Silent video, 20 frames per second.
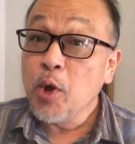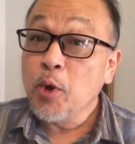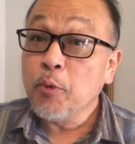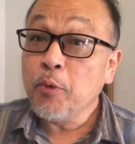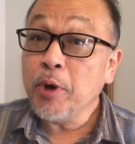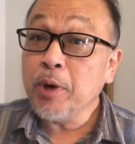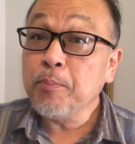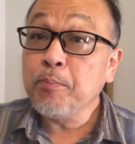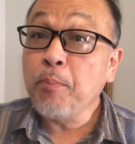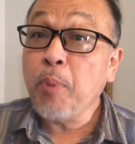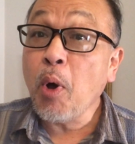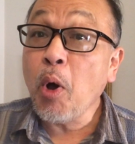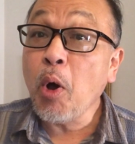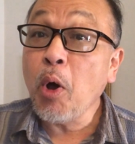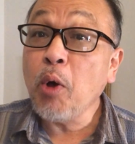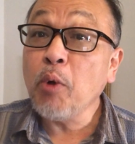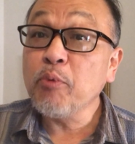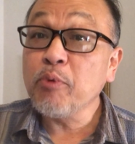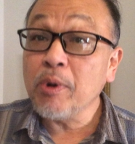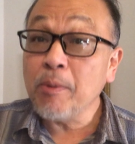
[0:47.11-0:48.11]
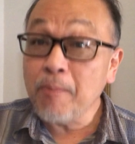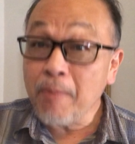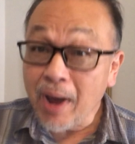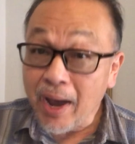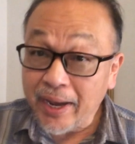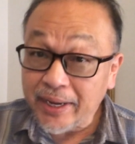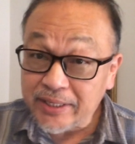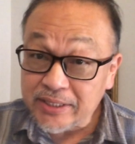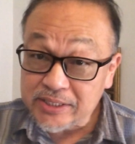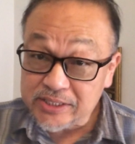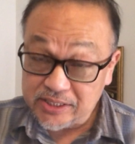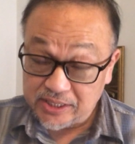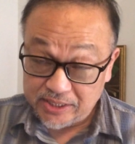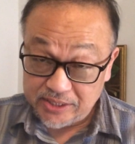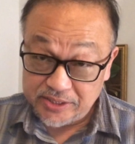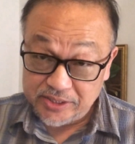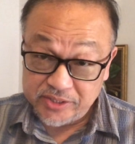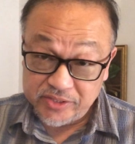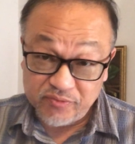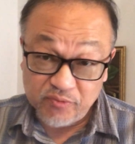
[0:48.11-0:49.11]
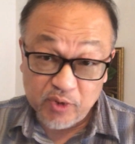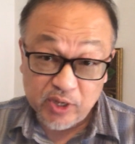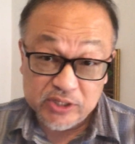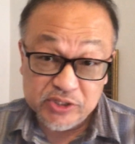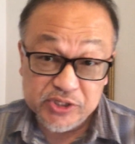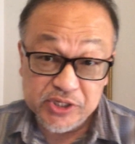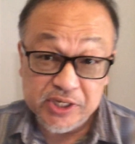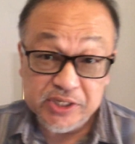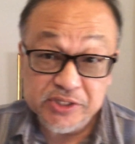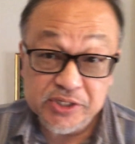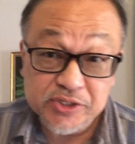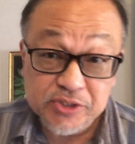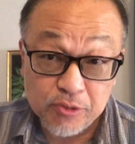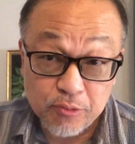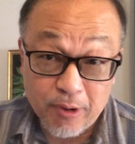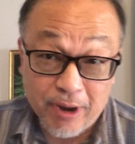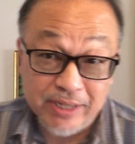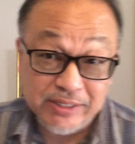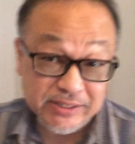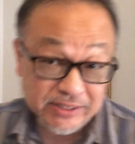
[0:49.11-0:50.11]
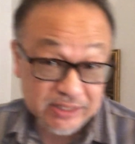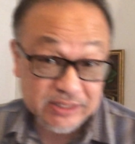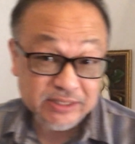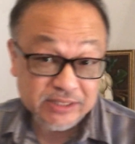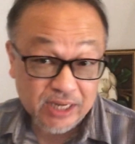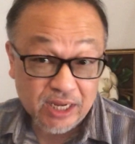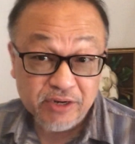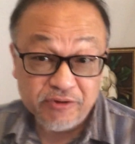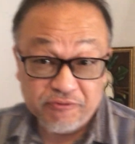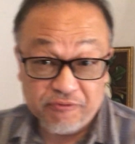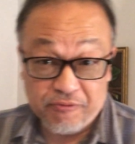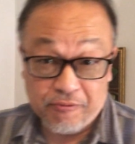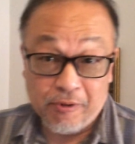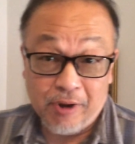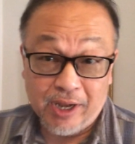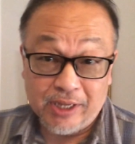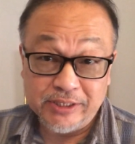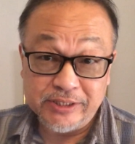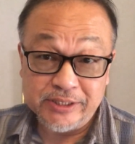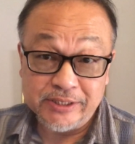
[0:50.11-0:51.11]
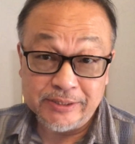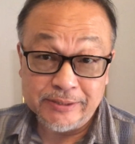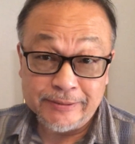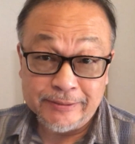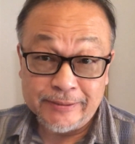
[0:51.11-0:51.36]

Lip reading: where Paul reminds us of what Jesus Christ has done for us.